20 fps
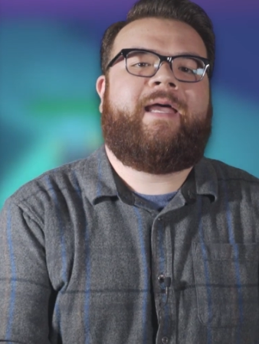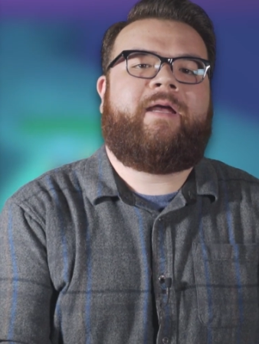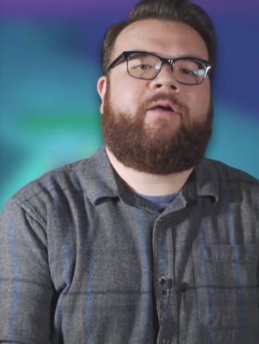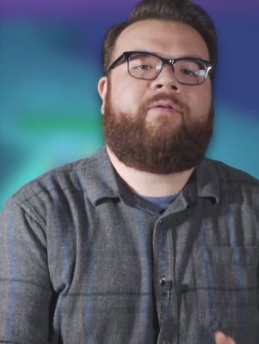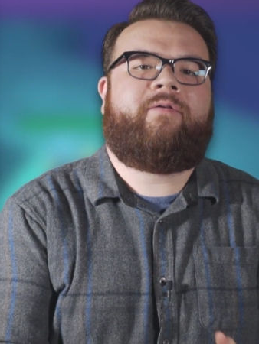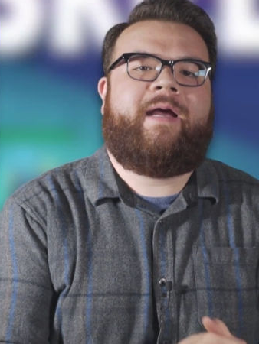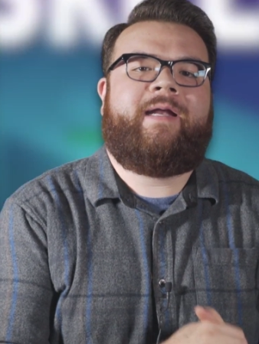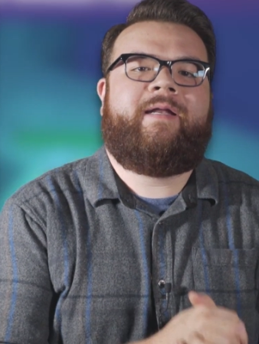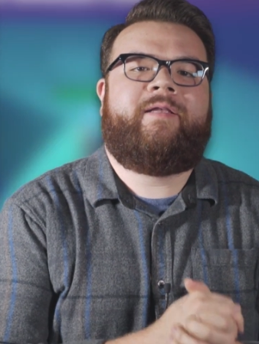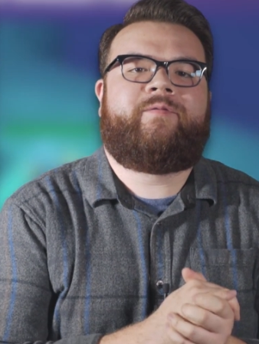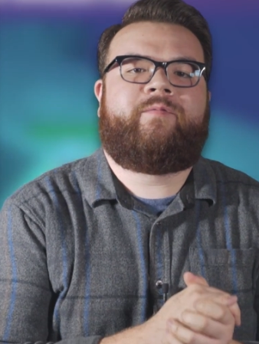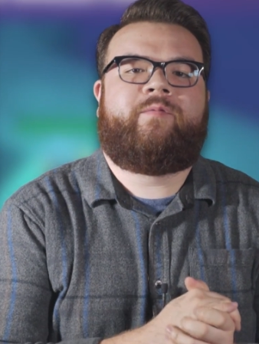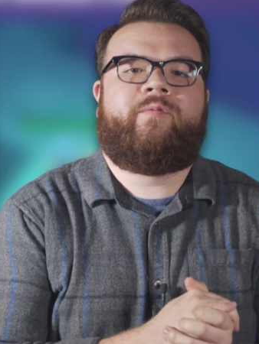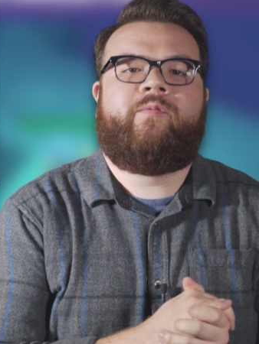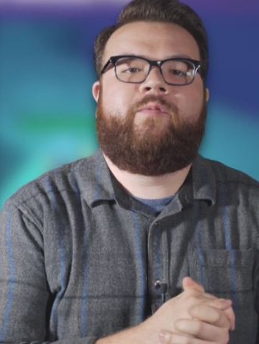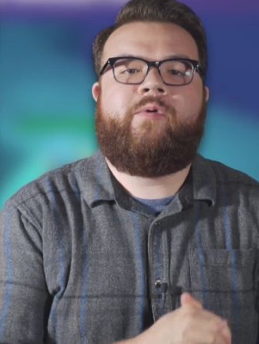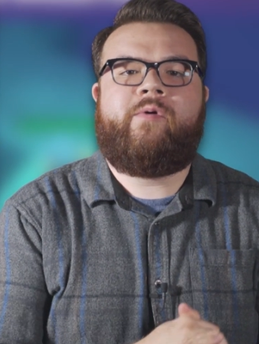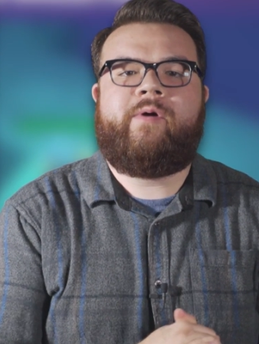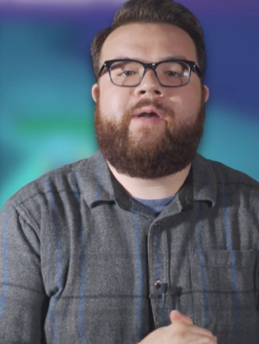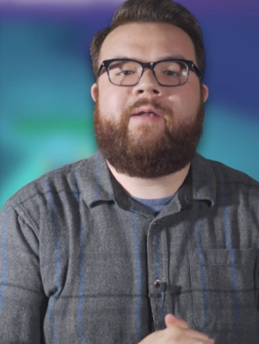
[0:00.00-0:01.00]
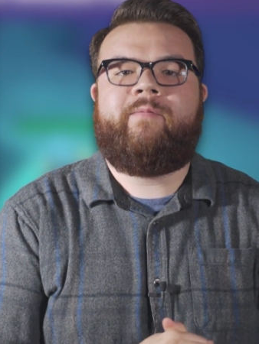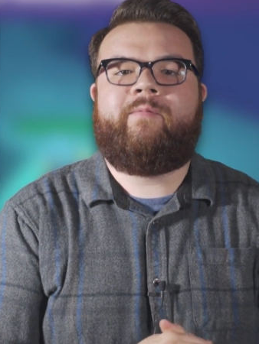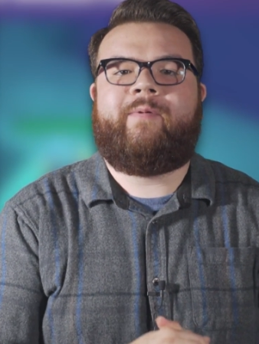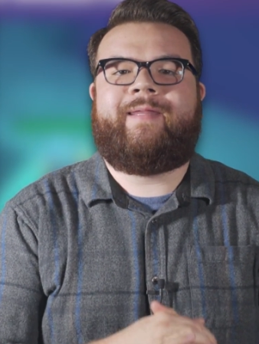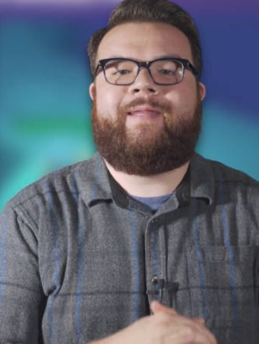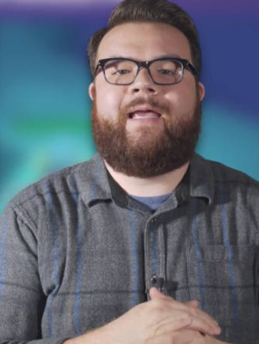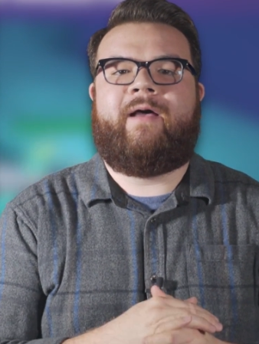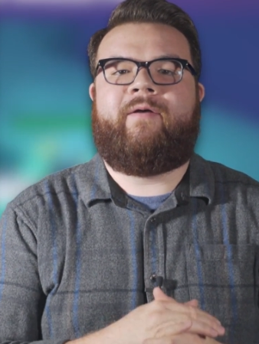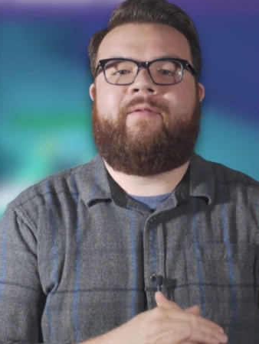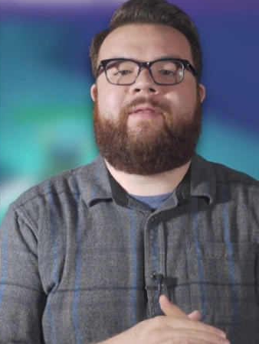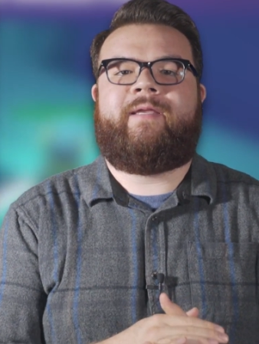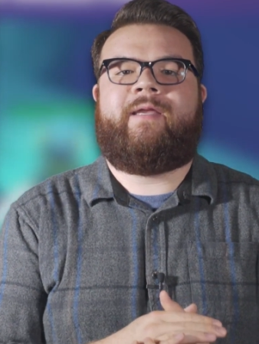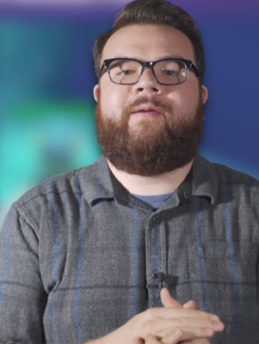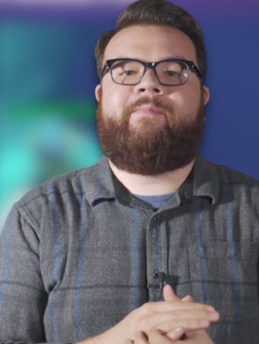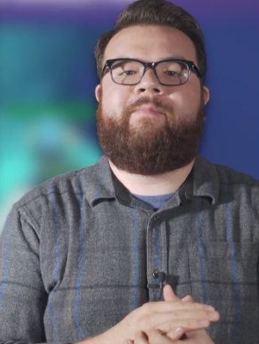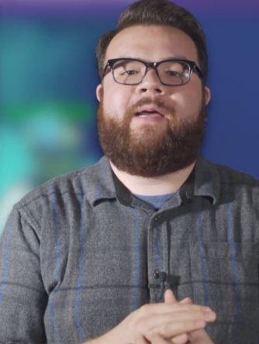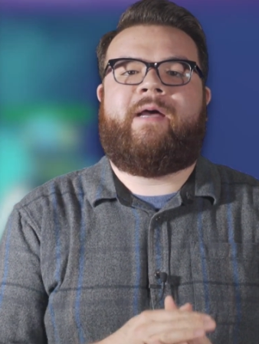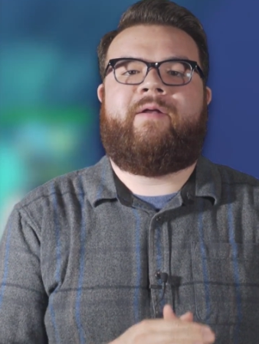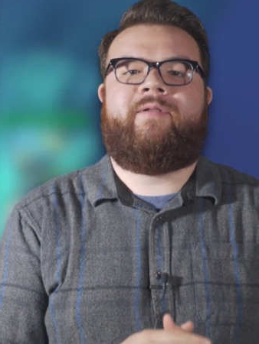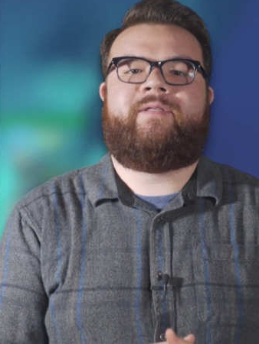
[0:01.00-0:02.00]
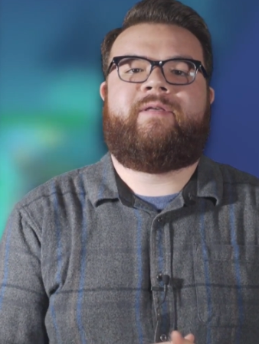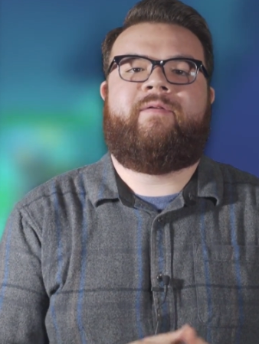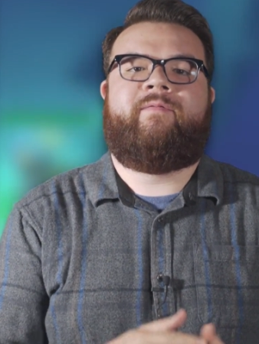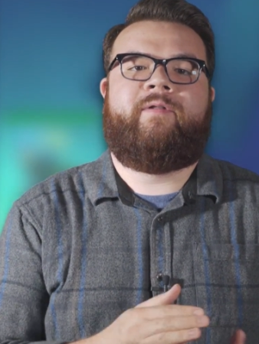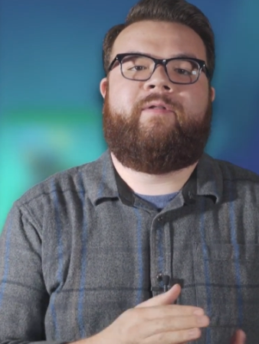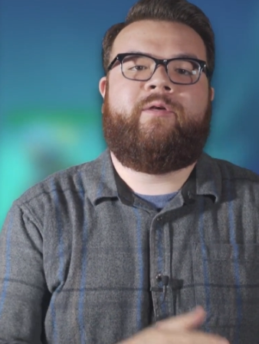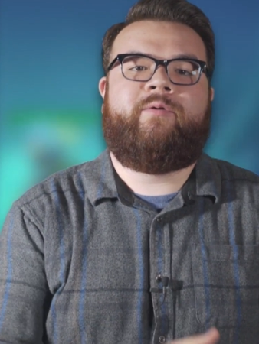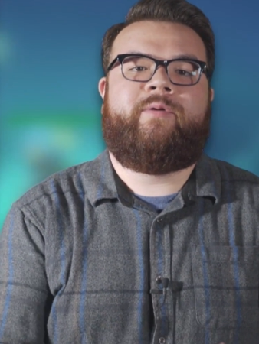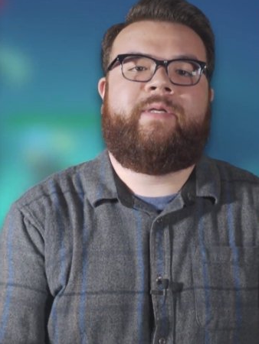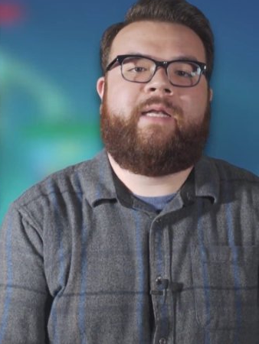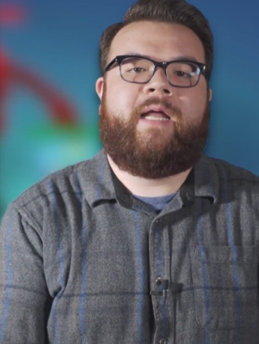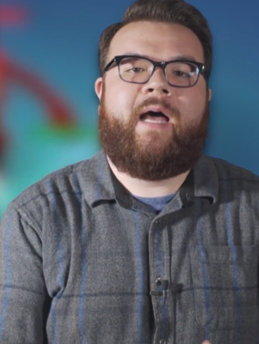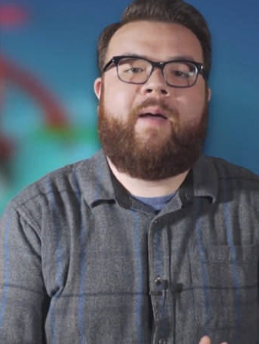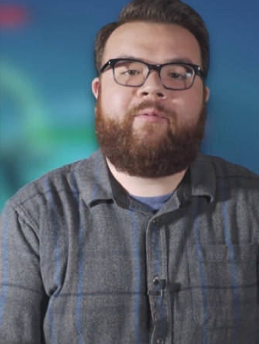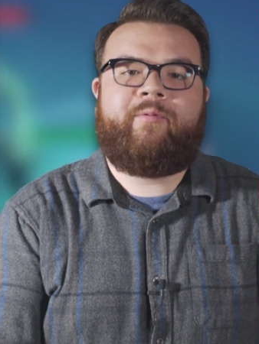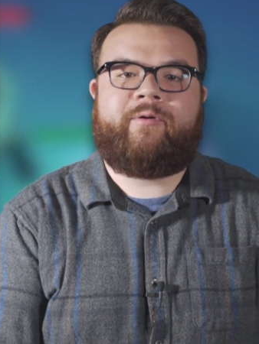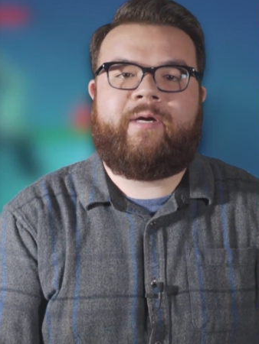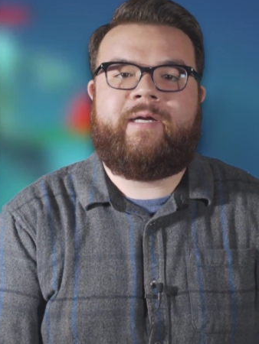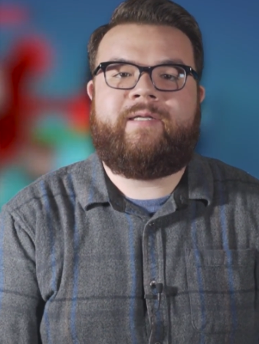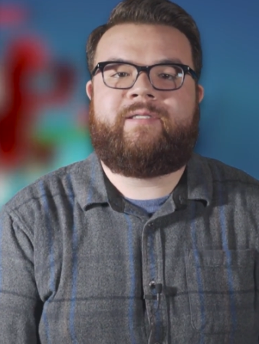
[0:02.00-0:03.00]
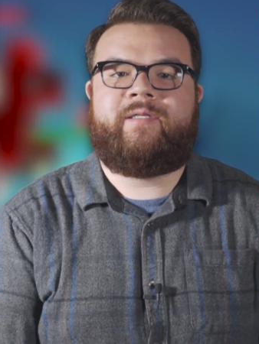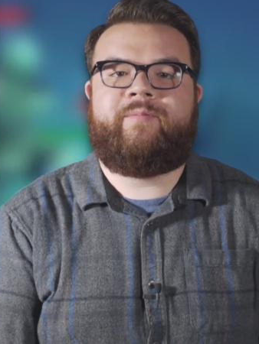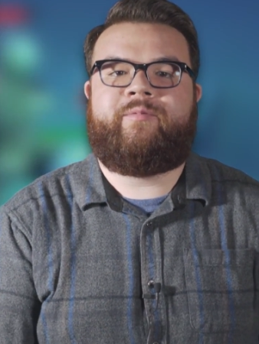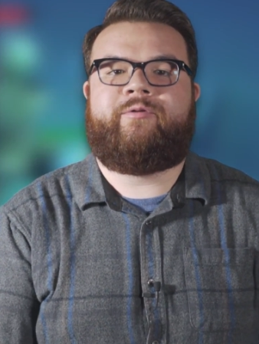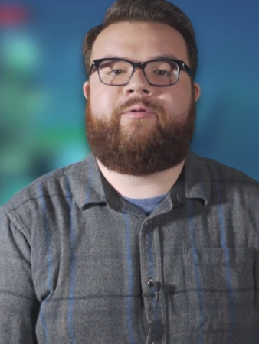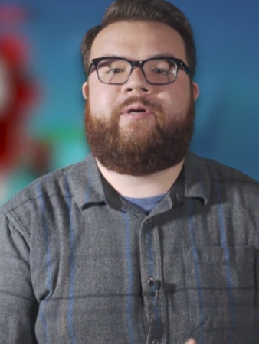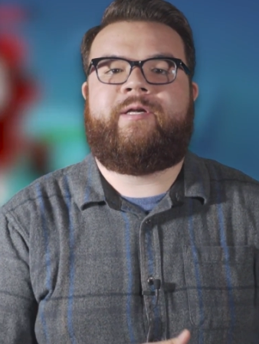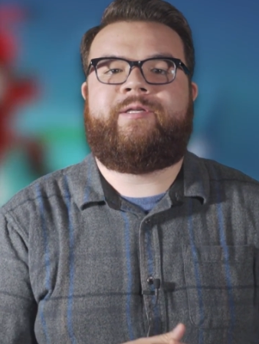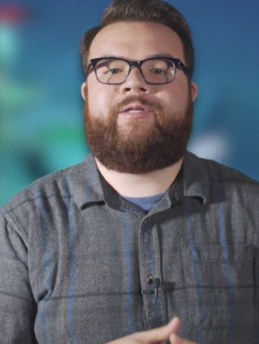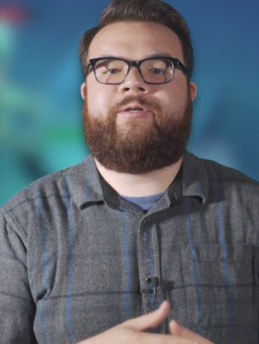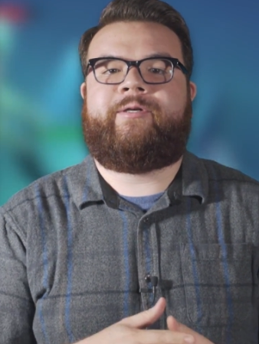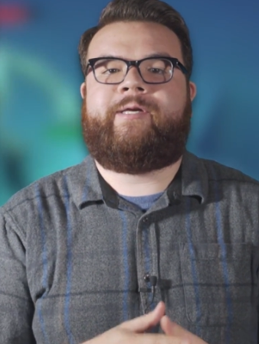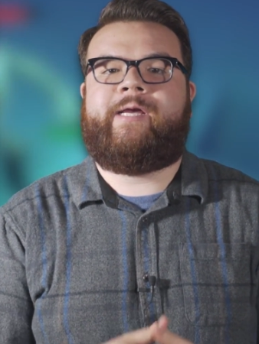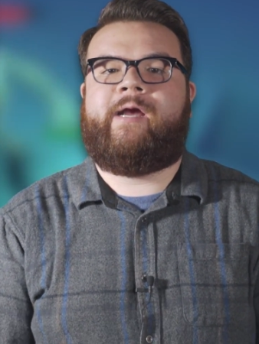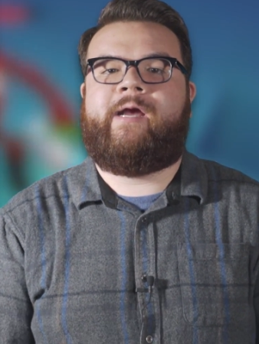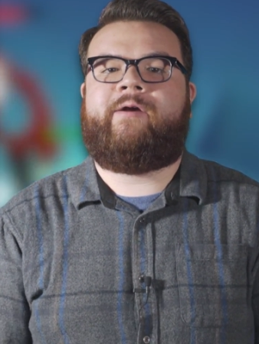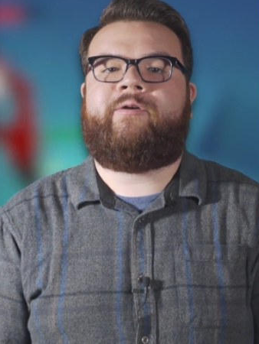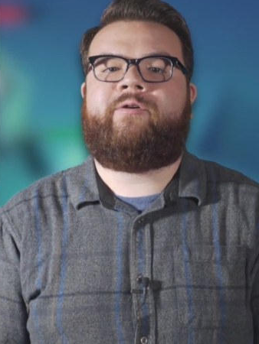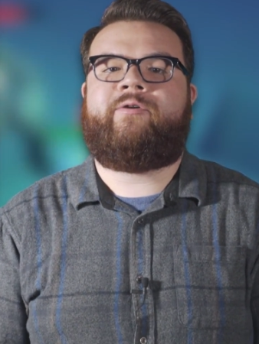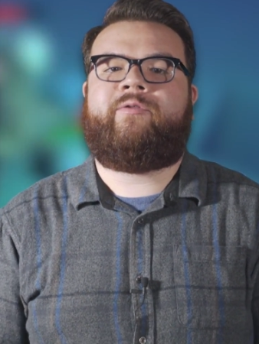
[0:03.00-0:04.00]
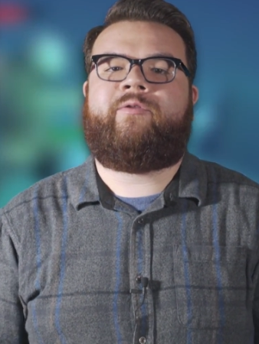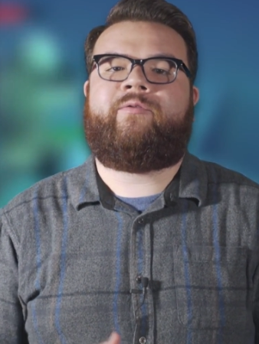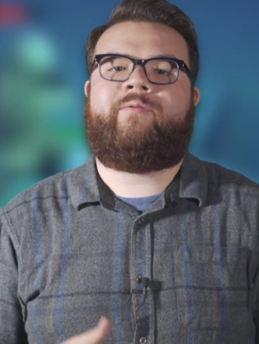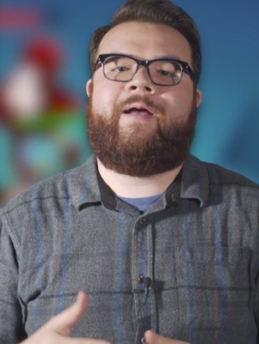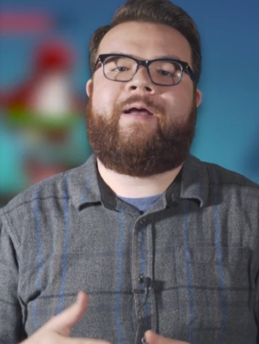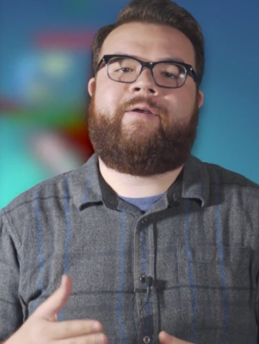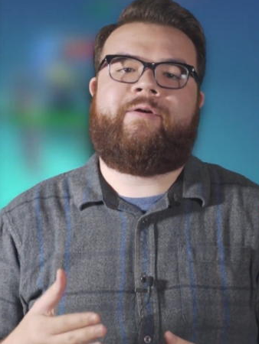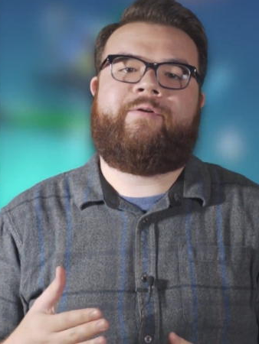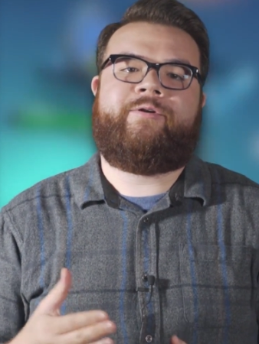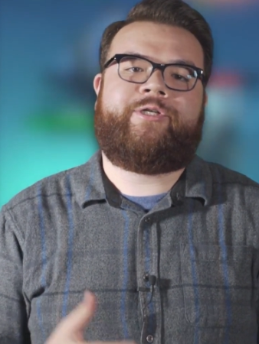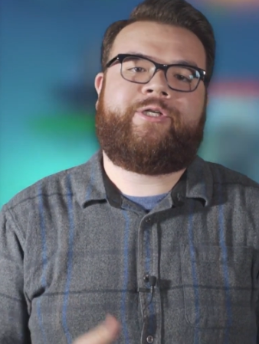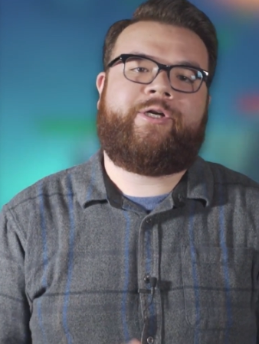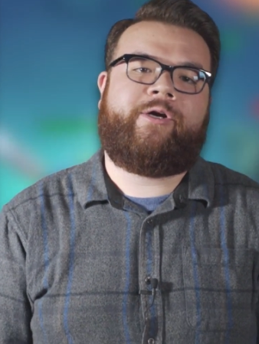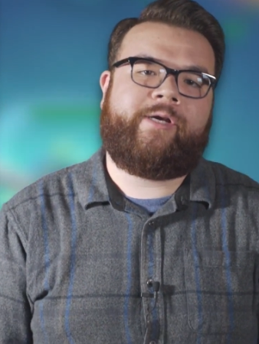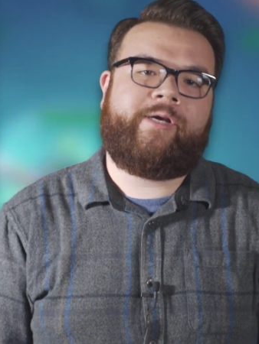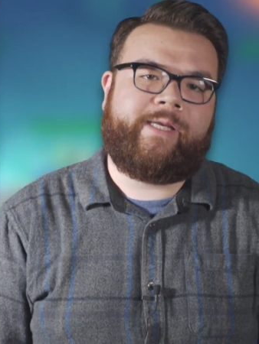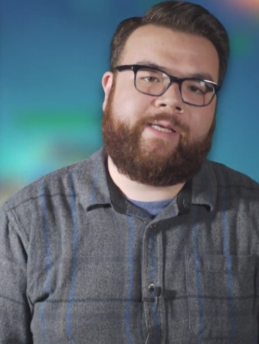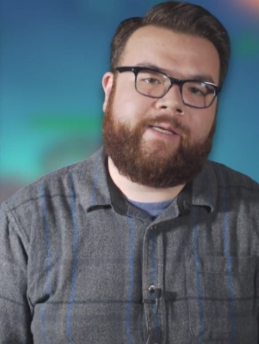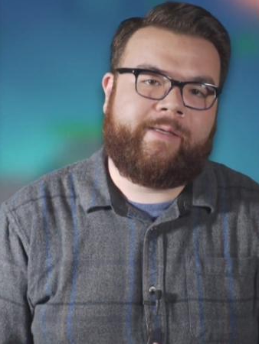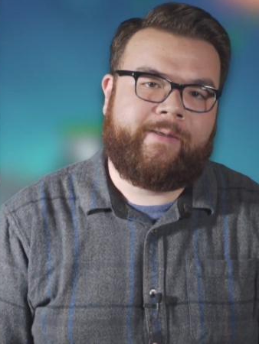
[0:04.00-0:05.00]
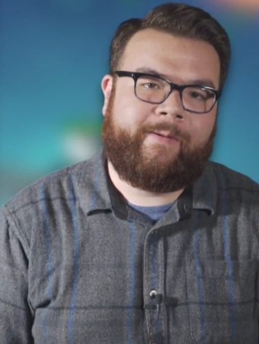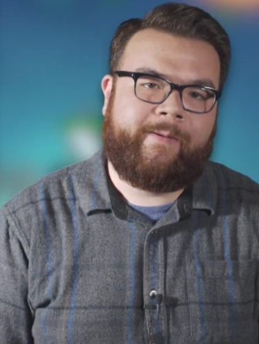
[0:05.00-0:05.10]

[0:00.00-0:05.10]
that grind is rewarded with healthy amounts of loot and upgrades to progress your character throughout your journey.